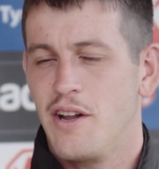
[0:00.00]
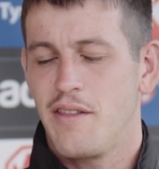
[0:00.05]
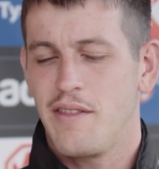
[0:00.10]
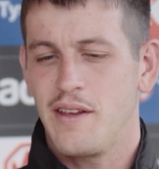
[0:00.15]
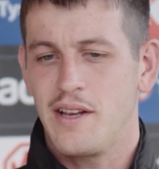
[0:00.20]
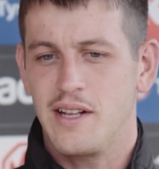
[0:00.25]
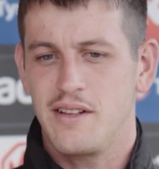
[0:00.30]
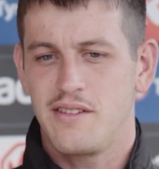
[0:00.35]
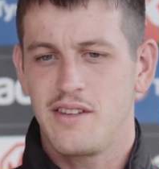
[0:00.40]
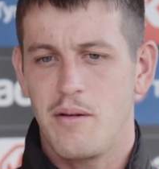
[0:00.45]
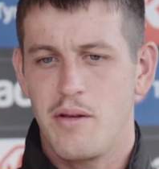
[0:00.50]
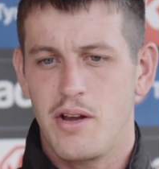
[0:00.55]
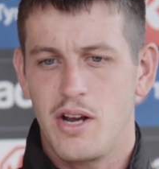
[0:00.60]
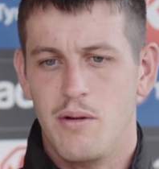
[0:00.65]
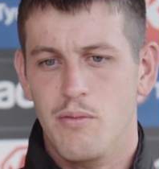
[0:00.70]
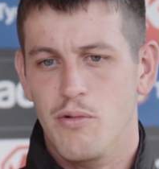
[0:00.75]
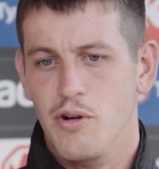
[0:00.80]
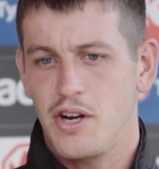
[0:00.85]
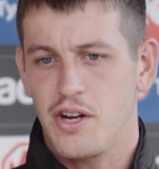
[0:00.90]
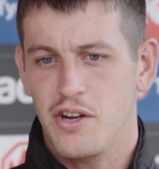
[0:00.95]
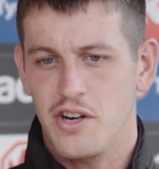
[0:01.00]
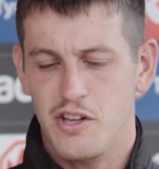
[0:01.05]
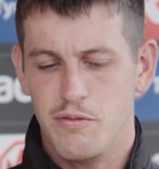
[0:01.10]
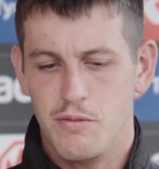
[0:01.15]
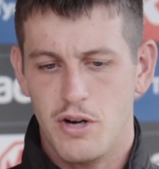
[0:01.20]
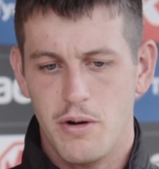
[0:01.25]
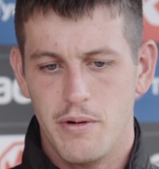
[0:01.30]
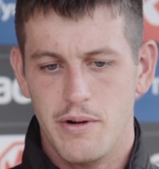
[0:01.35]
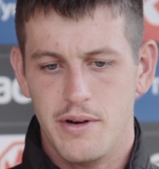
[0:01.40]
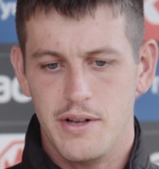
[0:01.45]
I think that's something I'm working on at
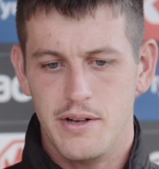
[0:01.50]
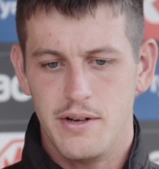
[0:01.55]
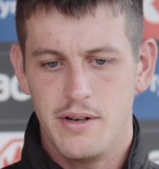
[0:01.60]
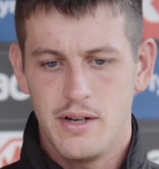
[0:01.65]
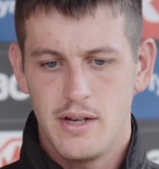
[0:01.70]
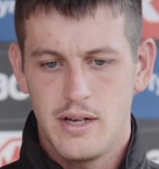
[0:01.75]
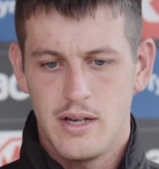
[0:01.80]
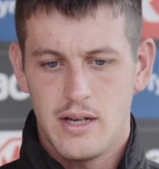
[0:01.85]
the moment.